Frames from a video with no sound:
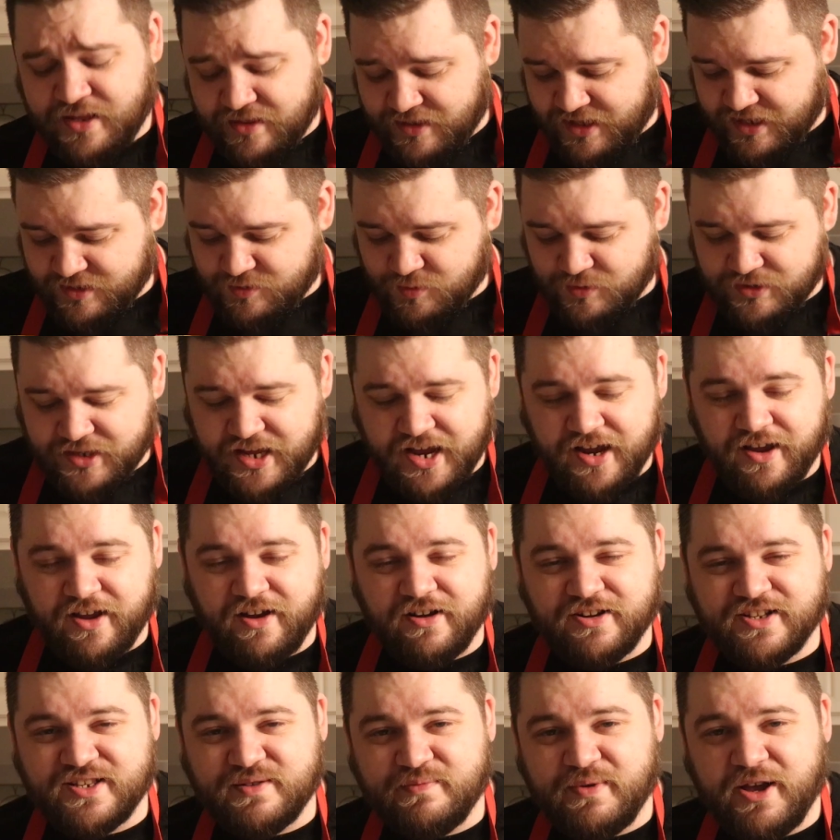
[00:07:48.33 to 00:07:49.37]
That's what that
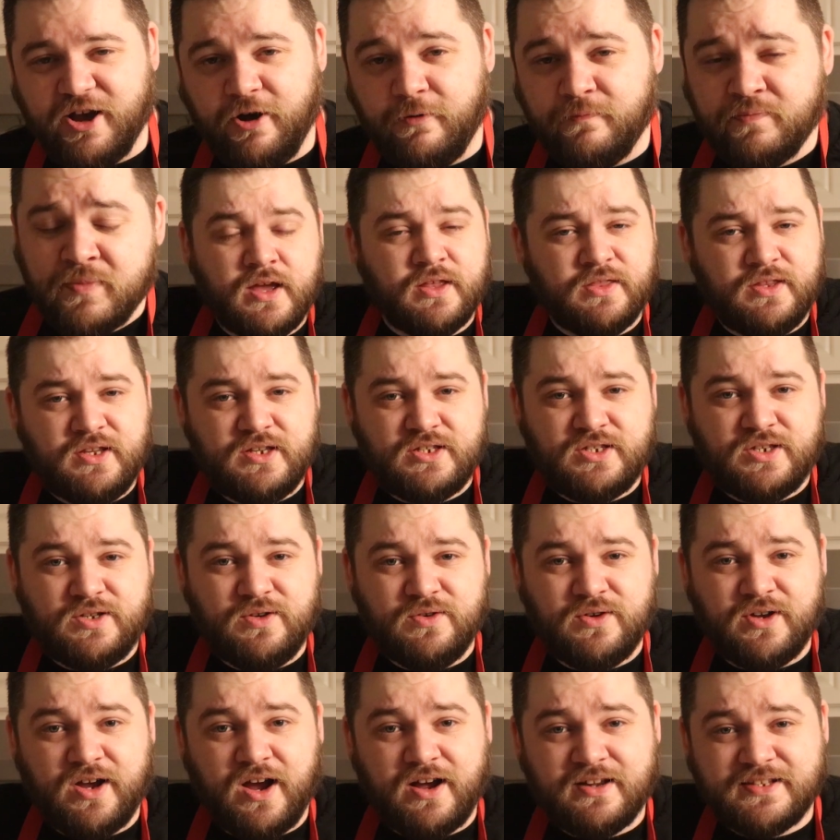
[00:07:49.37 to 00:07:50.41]
card's about. These
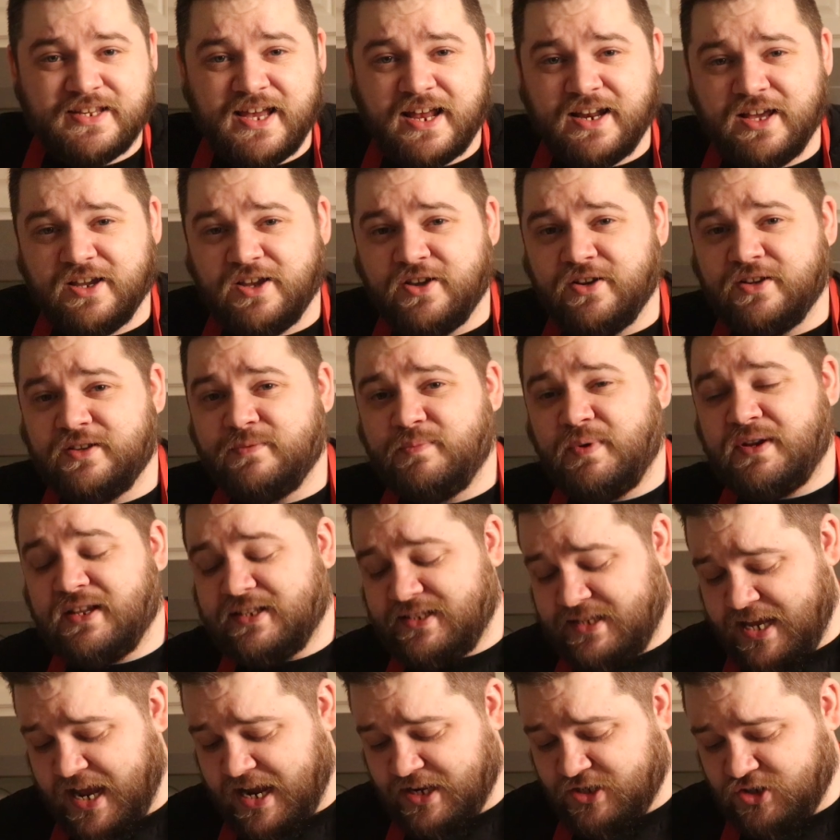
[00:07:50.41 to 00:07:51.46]
2 cards add a good bit
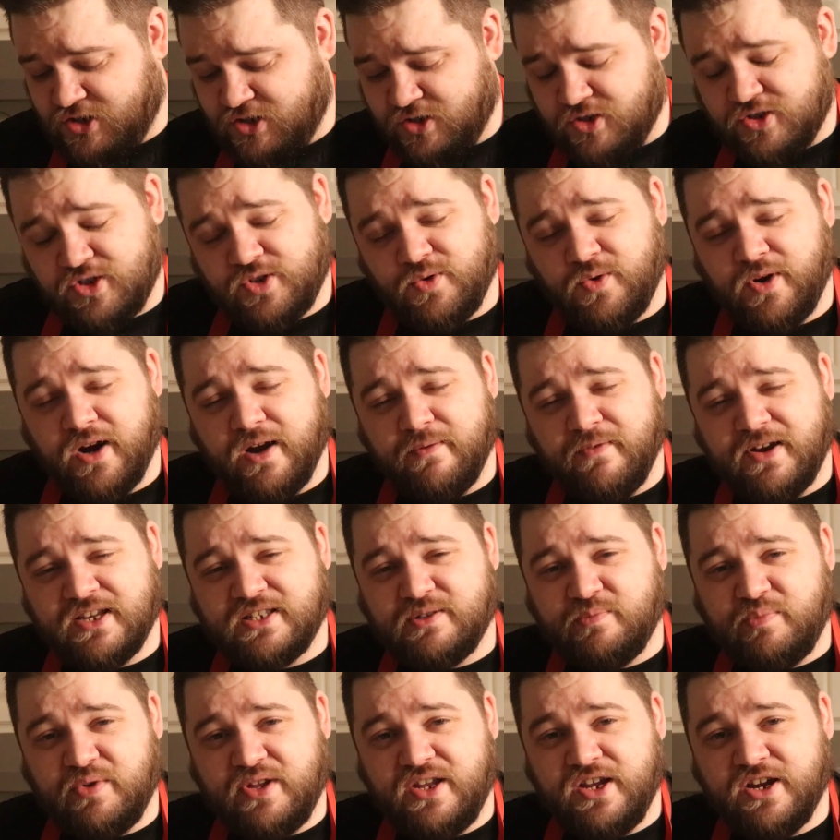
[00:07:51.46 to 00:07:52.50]
of texture to our
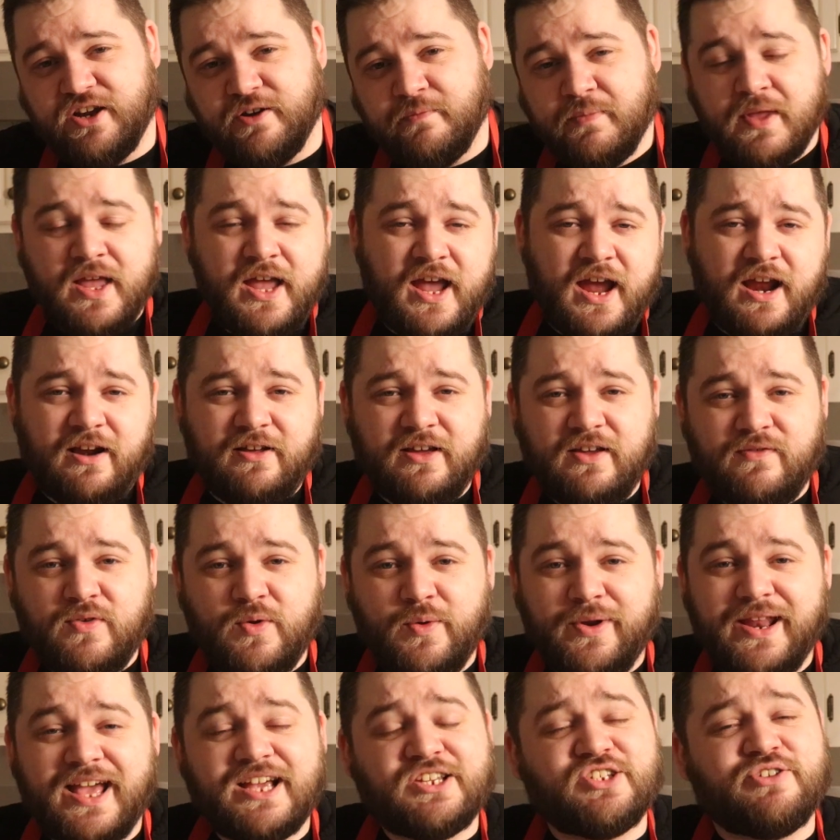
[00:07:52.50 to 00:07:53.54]
recipe here, and I'll give
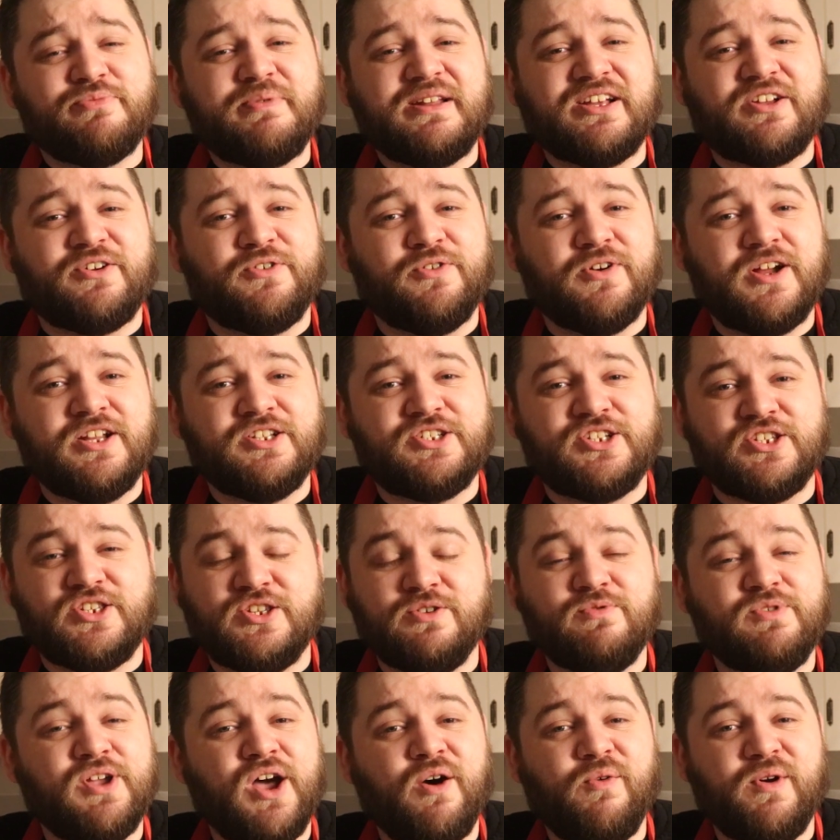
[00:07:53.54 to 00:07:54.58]
you an extra bit of crunch as
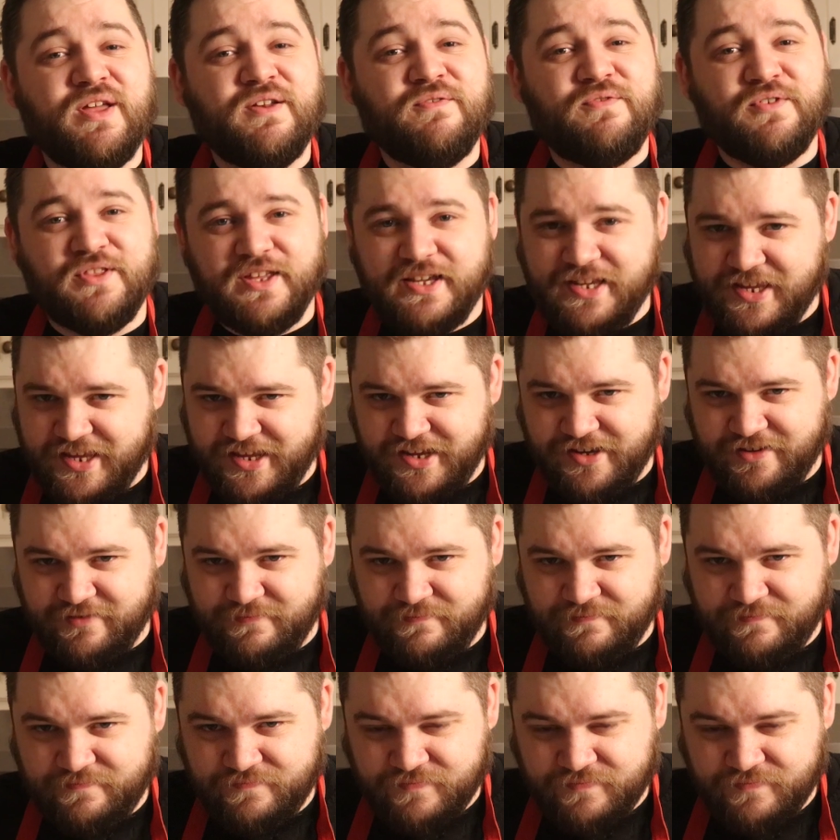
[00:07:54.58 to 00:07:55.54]
you go in for the kill.